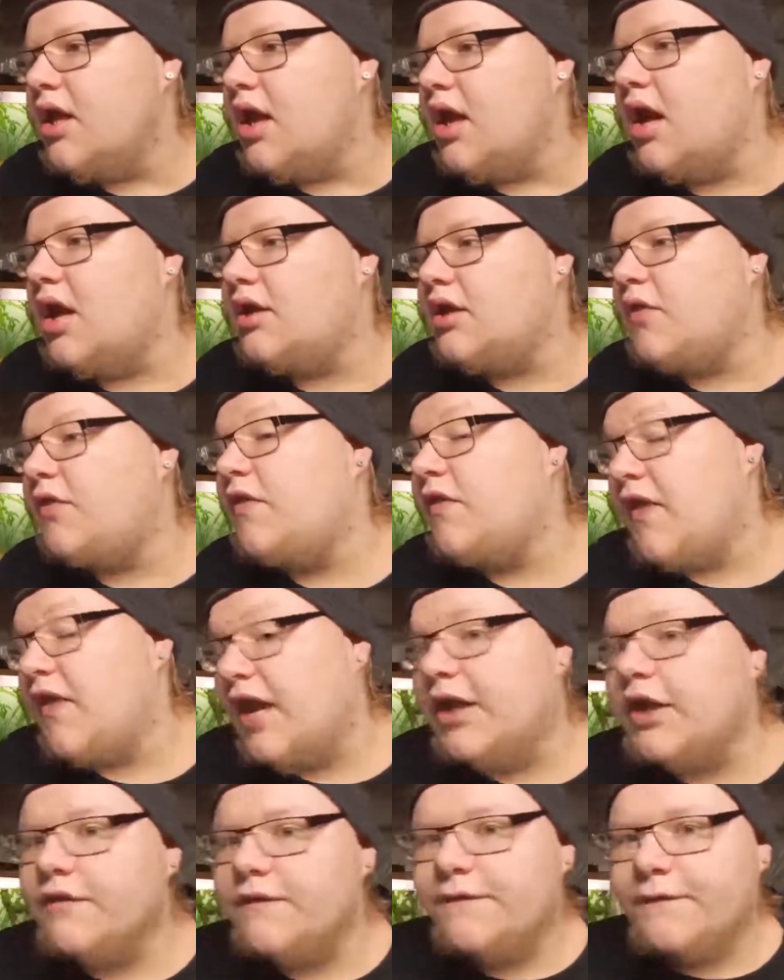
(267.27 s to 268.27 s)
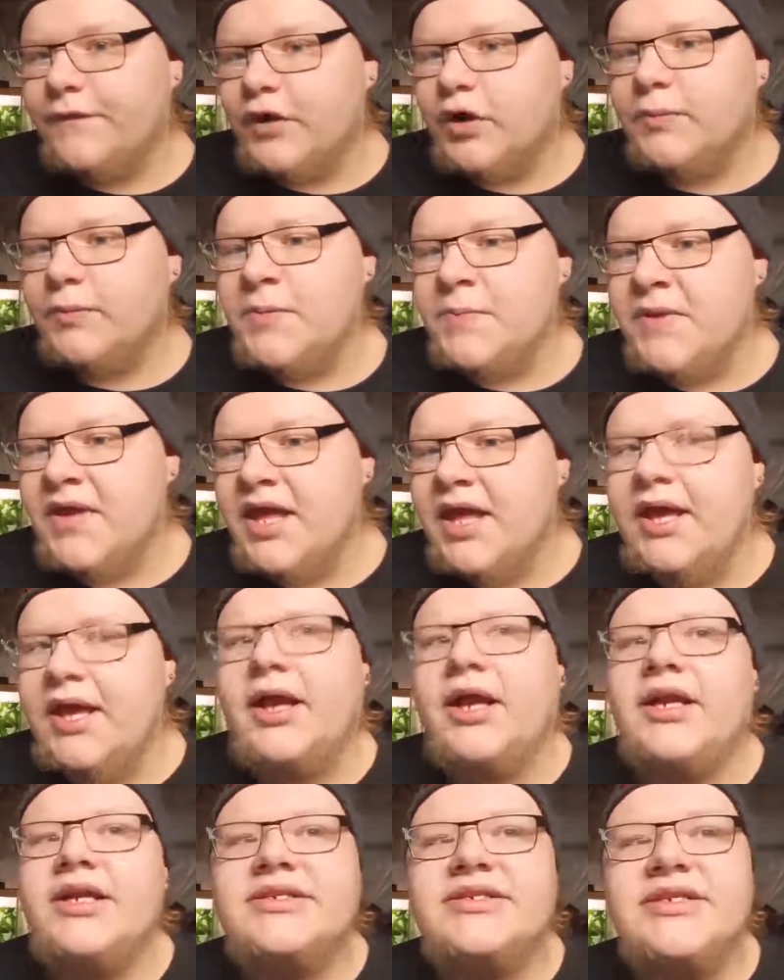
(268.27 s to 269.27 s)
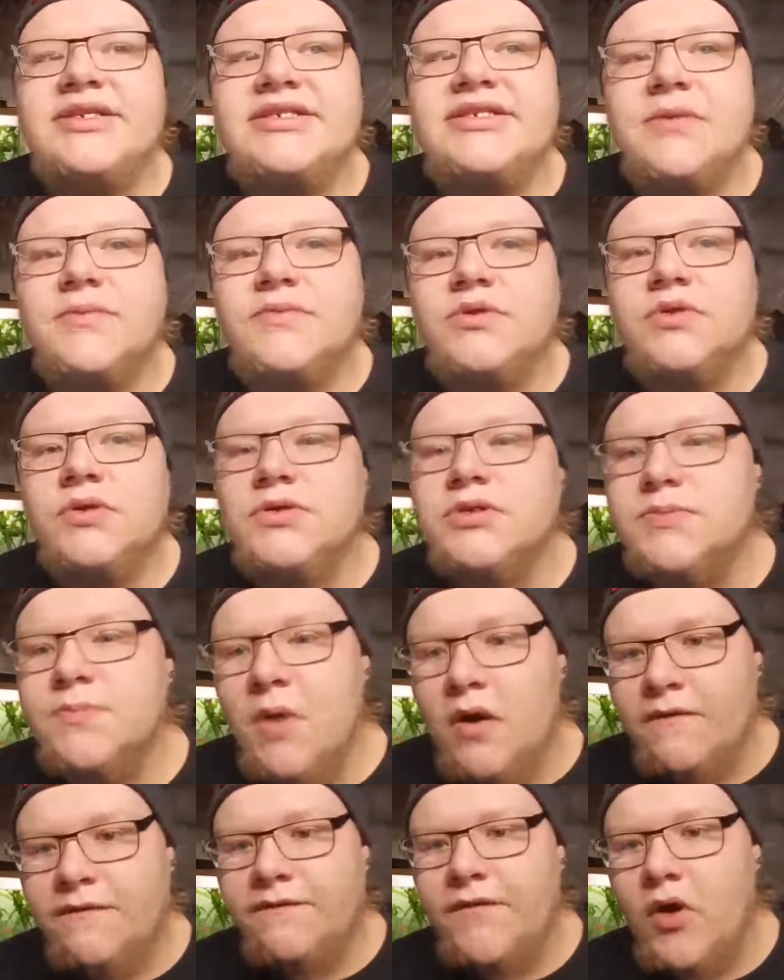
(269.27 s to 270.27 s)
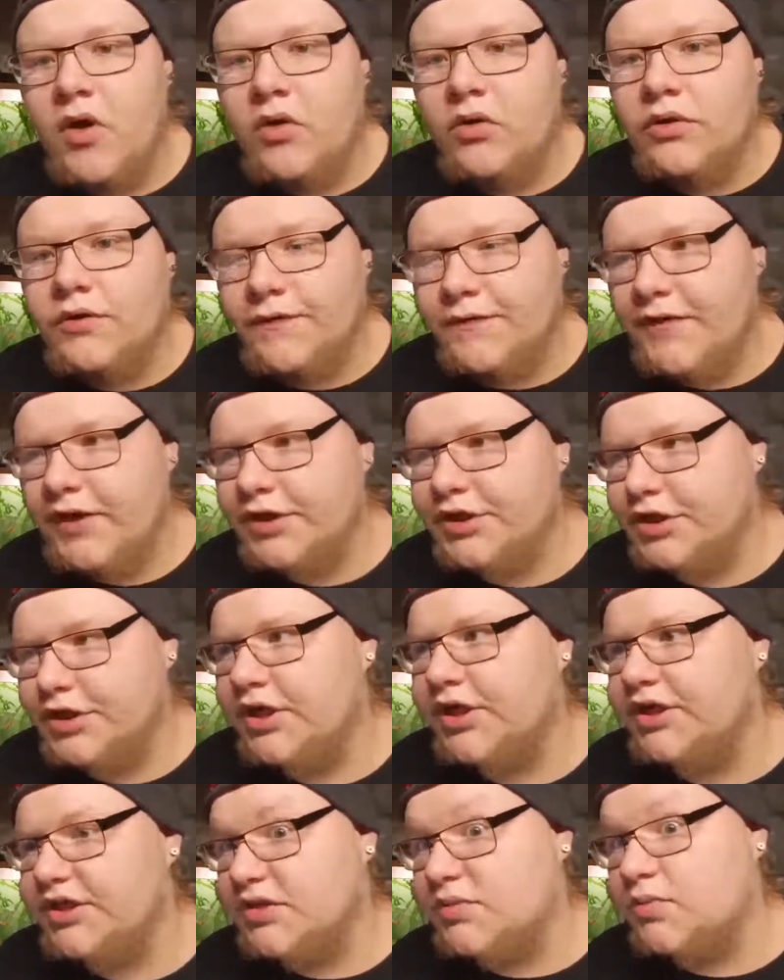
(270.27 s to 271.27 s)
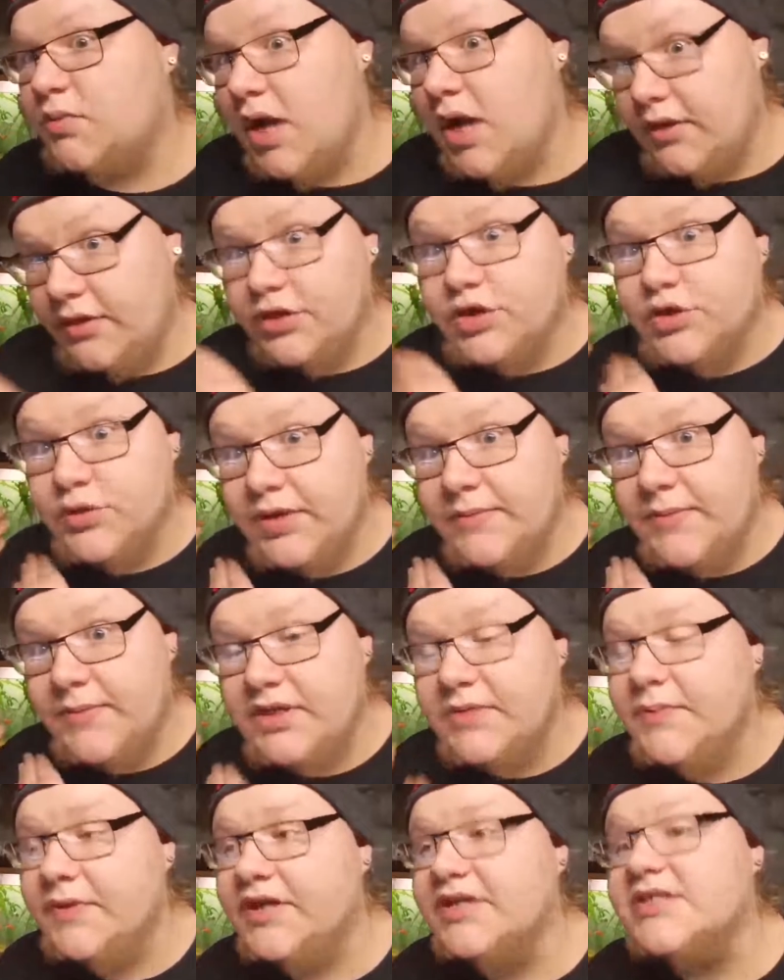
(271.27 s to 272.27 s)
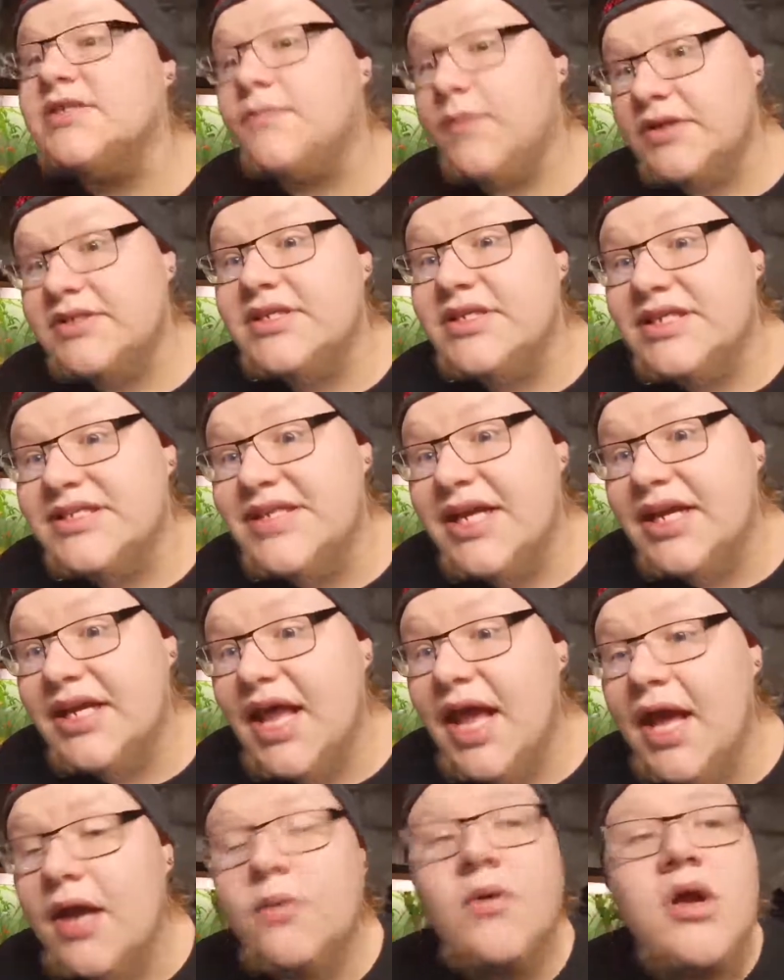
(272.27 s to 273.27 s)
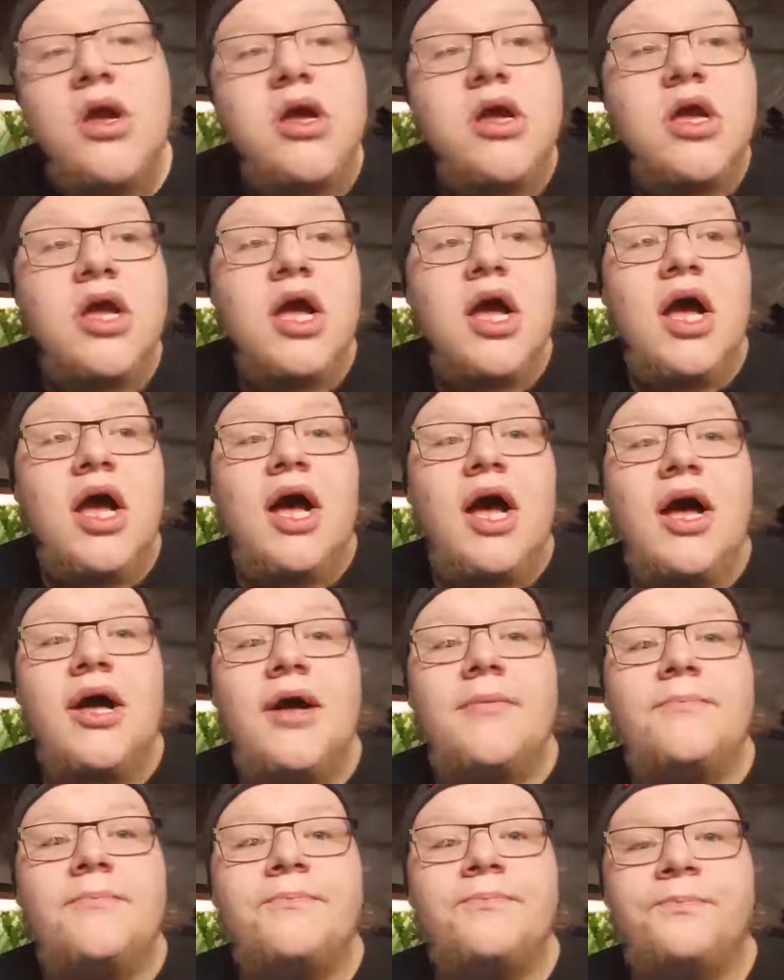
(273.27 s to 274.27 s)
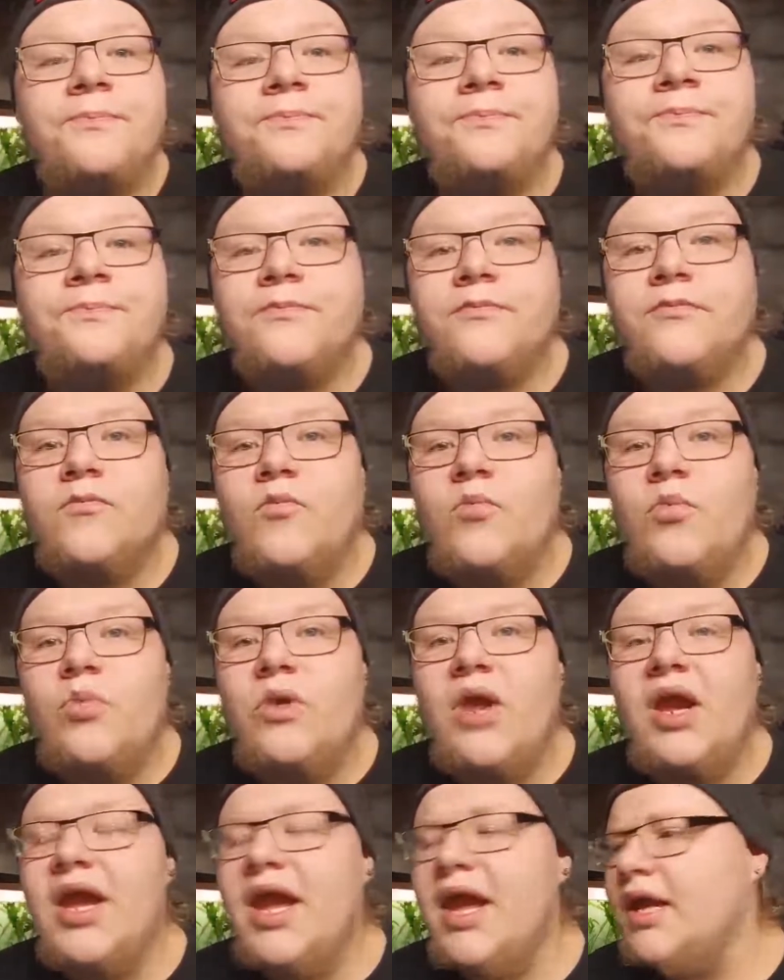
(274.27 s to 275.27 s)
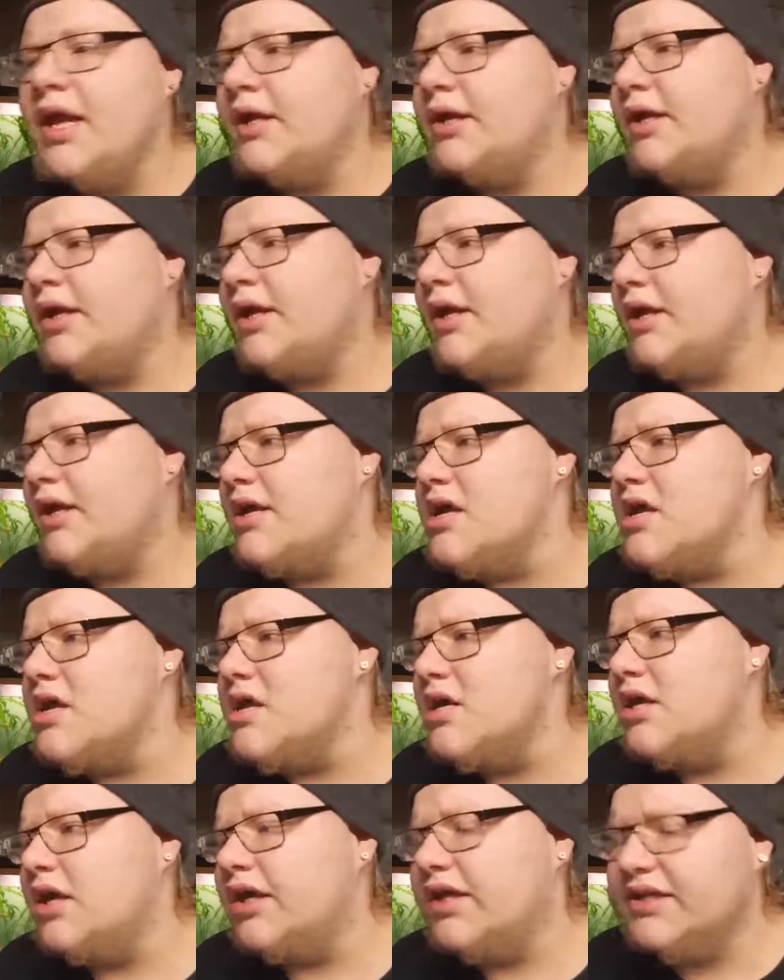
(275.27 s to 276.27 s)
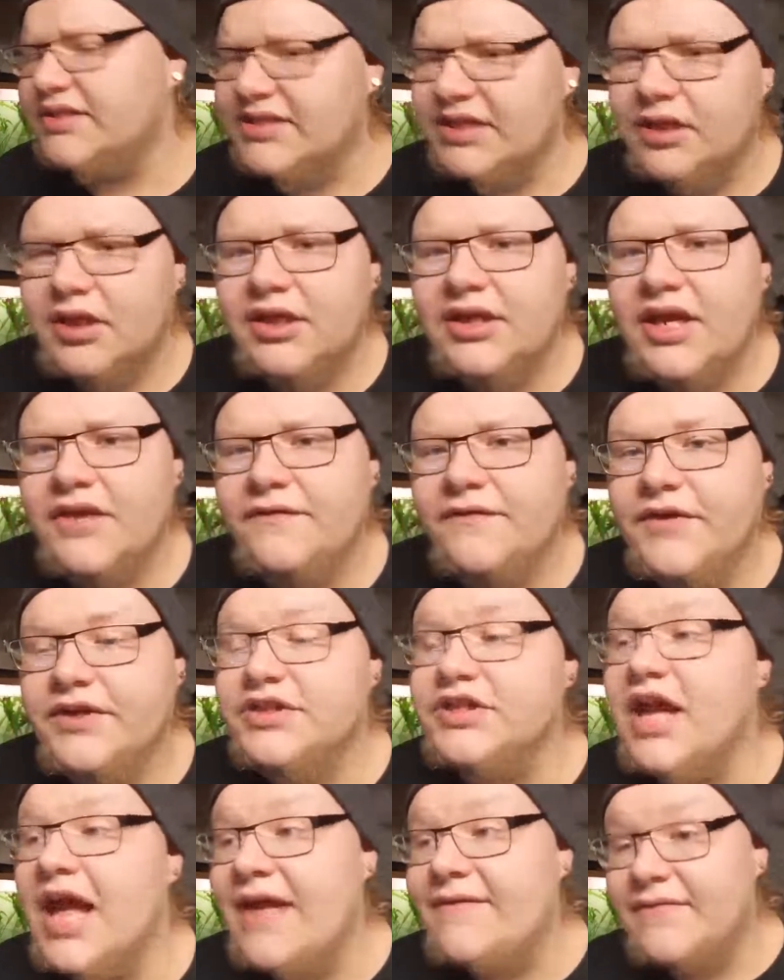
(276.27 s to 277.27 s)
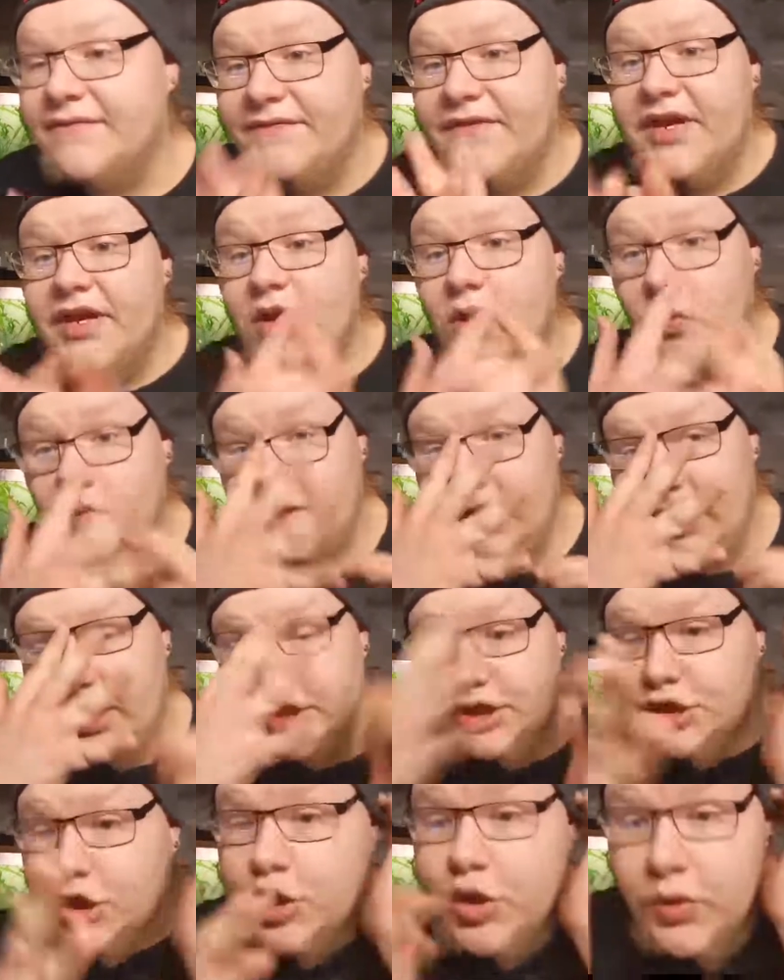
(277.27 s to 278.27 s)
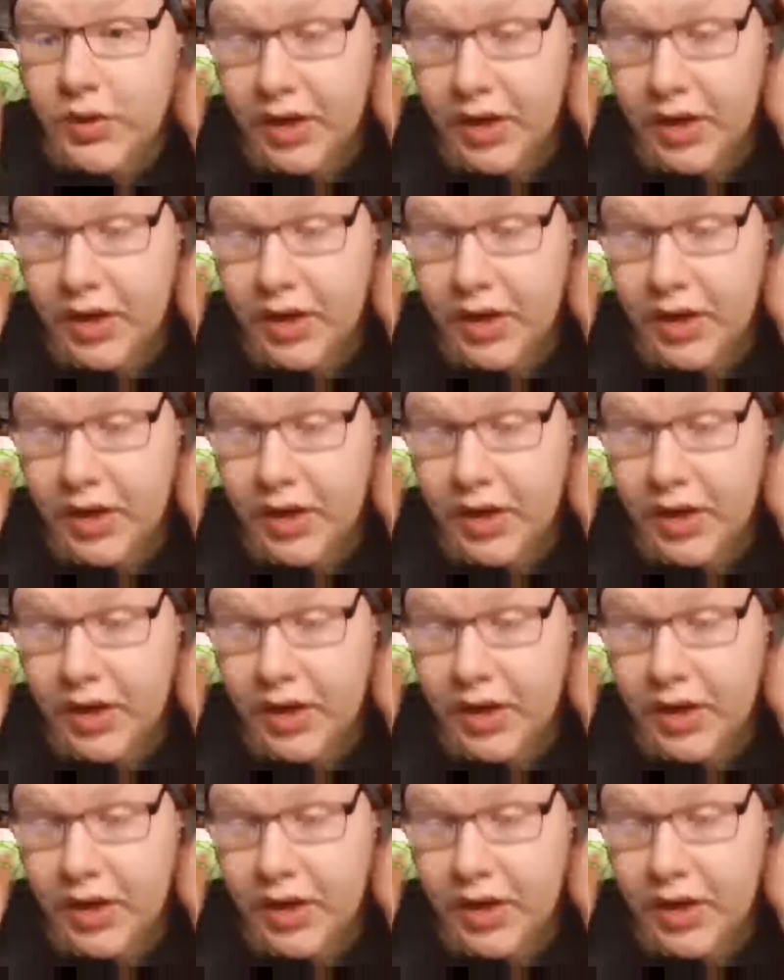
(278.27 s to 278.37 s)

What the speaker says: Nothing that I could confirm to be ick. I did see some sort of small fungal infection, hence why the treatment, because of what's in the tank now. I did see a lot of dead fish, and I have a video that I didn't show you